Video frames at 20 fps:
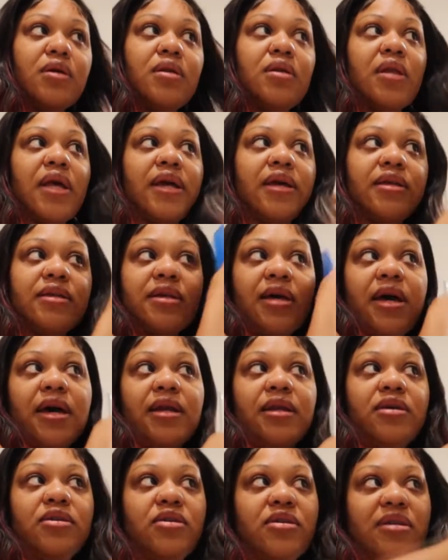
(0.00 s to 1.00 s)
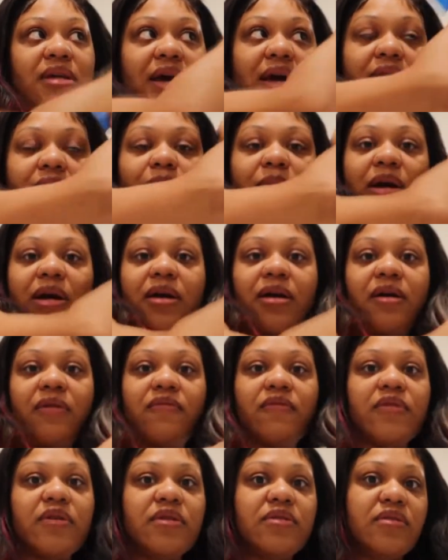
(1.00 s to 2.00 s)
like it's kind of just out of my
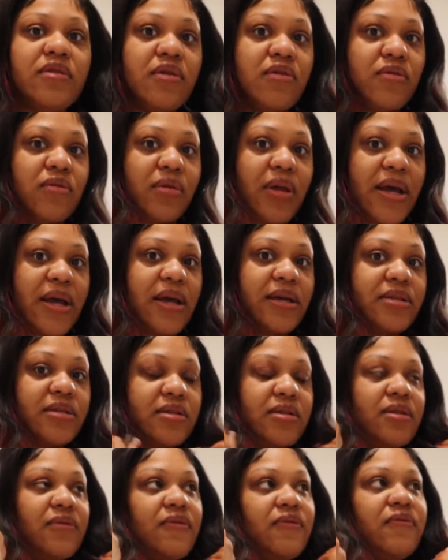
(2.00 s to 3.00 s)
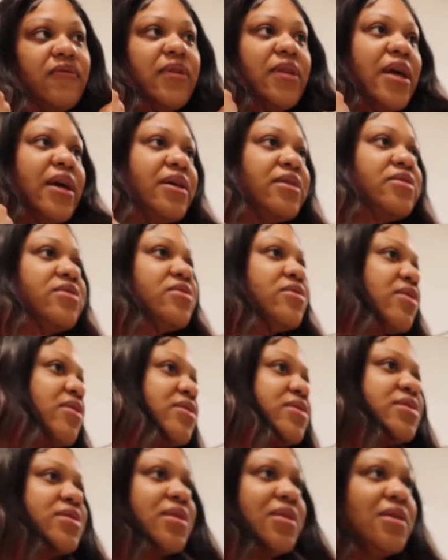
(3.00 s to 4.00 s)
comfort zone. Like I feel like it
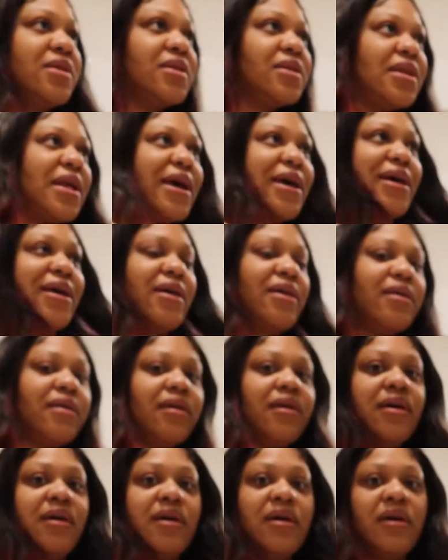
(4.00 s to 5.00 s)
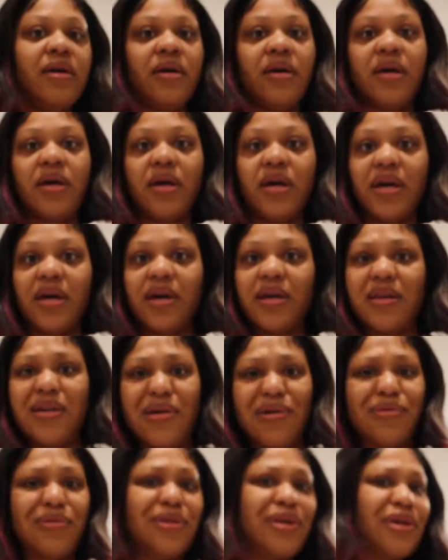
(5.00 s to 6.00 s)
starts to look like, it
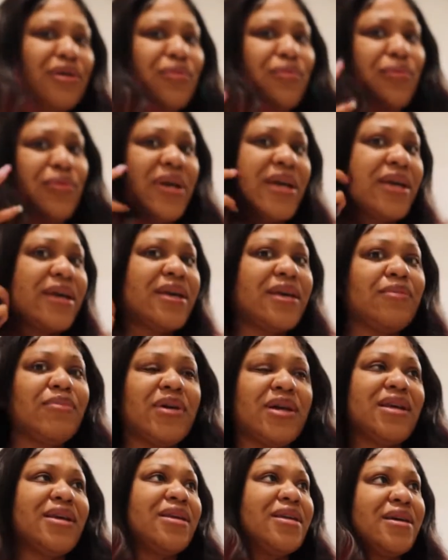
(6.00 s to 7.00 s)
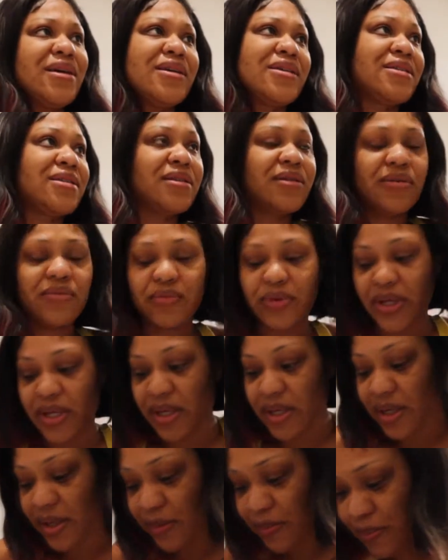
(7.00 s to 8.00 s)
don't look wiggy, but it does look
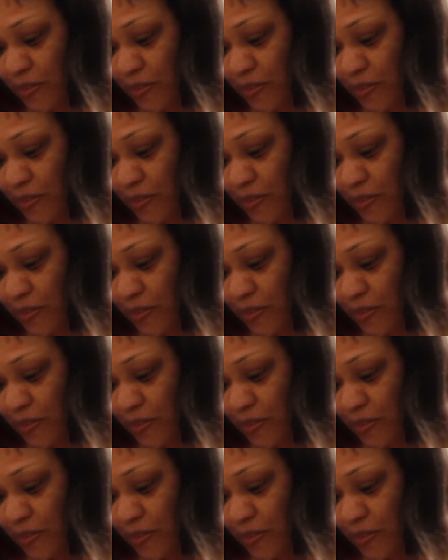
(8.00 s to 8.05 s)
wiggy.